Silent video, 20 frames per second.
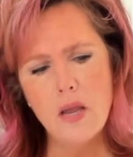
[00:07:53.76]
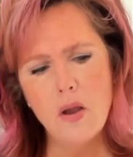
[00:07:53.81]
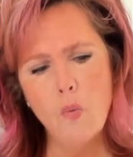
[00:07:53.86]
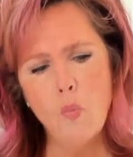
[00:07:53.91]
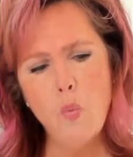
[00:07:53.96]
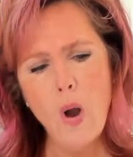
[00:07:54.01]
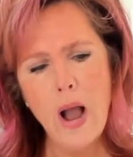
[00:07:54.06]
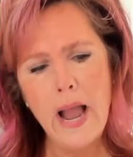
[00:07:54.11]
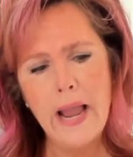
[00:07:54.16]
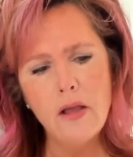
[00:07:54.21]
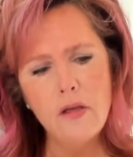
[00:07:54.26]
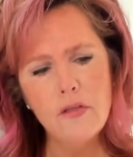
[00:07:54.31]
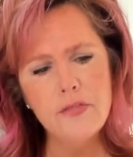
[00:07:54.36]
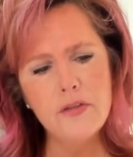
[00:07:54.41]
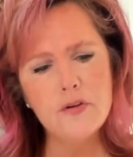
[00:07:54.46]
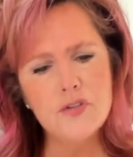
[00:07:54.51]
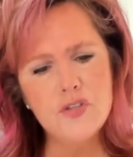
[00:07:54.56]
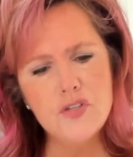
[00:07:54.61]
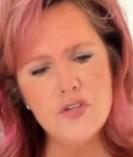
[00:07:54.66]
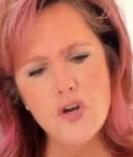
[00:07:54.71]
while
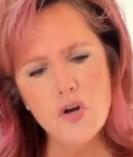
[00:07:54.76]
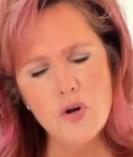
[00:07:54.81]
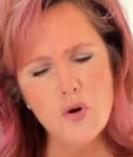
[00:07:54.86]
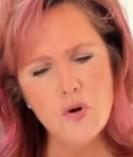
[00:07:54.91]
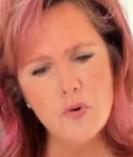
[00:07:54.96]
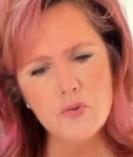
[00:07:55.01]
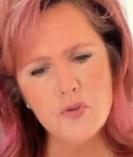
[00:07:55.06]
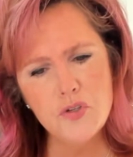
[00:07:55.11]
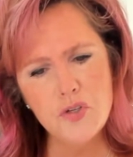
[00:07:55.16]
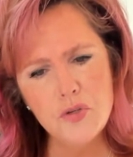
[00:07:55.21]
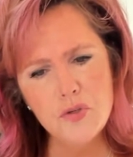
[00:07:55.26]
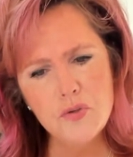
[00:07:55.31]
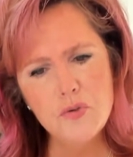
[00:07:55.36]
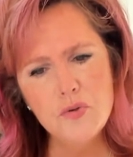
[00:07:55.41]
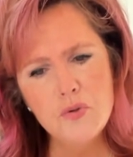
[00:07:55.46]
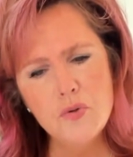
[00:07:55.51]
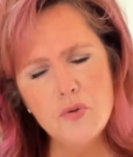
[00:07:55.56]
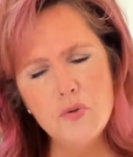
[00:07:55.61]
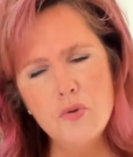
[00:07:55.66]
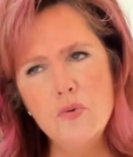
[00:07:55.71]
there's no
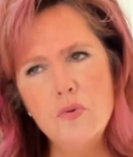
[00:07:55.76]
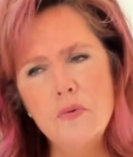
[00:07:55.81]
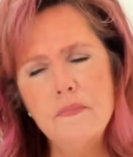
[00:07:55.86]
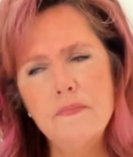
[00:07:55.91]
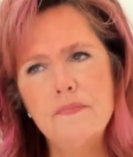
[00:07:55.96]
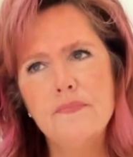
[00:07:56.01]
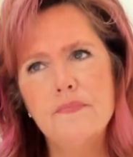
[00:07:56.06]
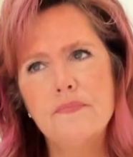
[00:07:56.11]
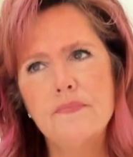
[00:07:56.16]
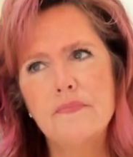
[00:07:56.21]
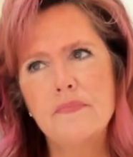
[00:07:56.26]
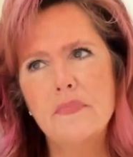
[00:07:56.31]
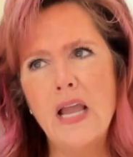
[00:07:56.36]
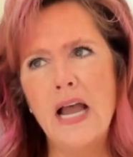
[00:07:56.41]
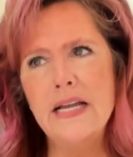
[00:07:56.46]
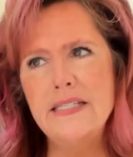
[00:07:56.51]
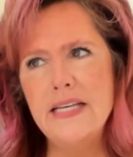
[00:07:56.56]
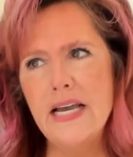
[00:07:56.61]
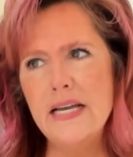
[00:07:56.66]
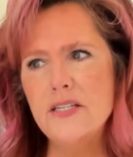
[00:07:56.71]
two
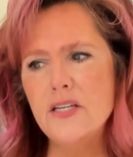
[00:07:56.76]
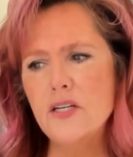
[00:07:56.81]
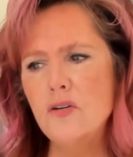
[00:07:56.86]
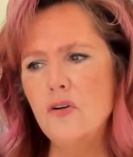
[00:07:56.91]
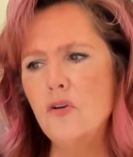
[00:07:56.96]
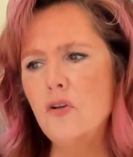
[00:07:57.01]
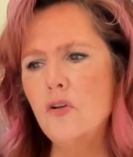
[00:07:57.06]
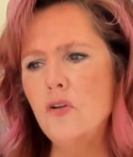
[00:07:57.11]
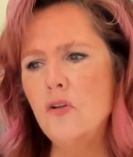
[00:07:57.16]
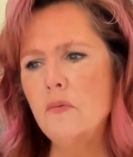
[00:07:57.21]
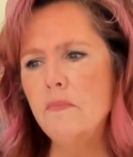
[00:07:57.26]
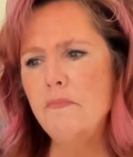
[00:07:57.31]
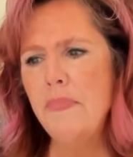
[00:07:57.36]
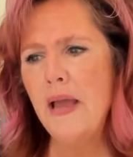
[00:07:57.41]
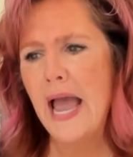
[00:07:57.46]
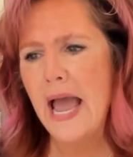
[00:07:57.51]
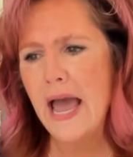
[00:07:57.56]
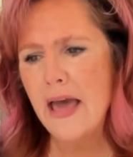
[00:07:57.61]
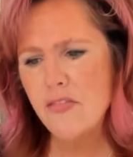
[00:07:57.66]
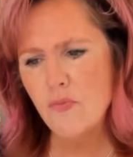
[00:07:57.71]
identical
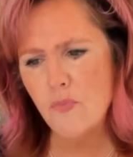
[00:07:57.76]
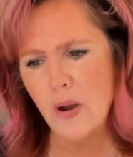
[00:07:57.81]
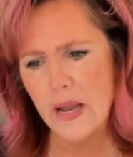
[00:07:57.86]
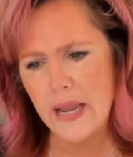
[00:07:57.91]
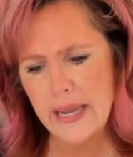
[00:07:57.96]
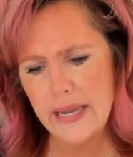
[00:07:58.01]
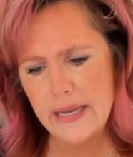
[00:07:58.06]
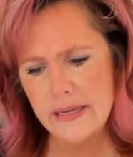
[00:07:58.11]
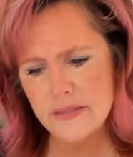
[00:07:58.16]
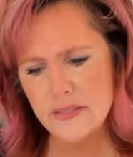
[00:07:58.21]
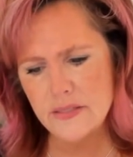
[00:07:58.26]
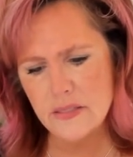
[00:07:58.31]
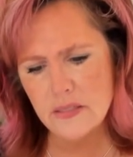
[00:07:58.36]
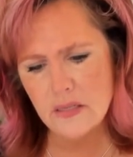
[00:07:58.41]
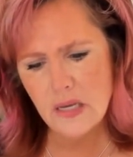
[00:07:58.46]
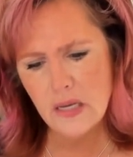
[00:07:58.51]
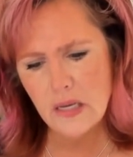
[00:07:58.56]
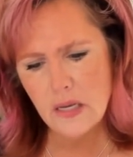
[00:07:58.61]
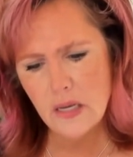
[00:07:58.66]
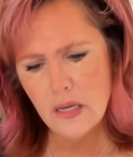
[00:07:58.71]

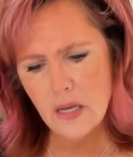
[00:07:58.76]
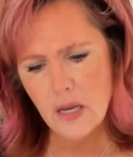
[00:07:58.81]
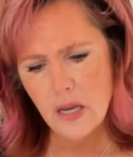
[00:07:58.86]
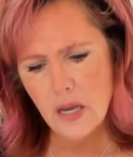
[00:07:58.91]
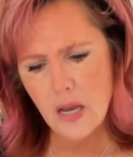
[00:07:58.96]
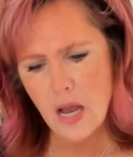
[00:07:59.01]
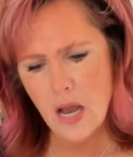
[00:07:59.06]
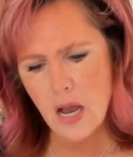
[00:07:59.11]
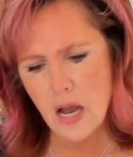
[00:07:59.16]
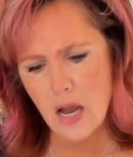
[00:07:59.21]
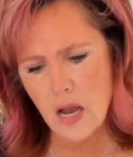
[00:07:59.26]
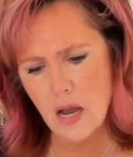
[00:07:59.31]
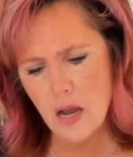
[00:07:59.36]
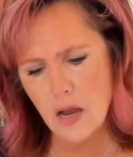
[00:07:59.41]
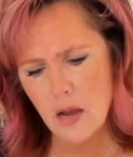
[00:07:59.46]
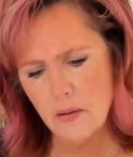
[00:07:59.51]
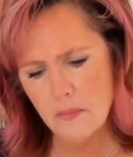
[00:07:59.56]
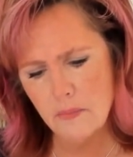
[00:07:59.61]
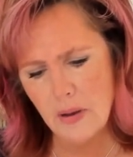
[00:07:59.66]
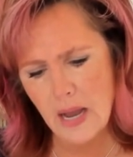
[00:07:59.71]
pathways,
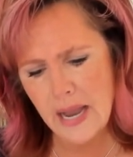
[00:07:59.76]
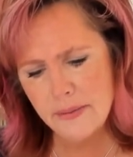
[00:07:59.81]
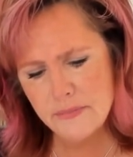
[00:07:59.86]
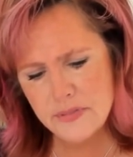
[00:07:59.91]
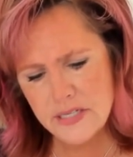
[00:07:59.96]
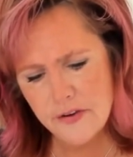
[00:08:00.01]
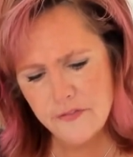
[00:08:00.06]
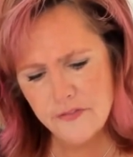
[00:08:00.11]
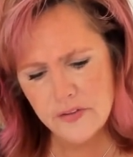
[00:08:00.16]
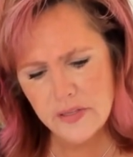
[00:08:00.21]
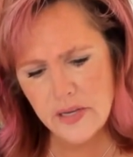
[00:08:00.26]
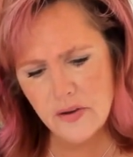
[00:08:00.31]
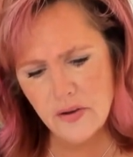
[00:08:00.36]
um, I'm definitely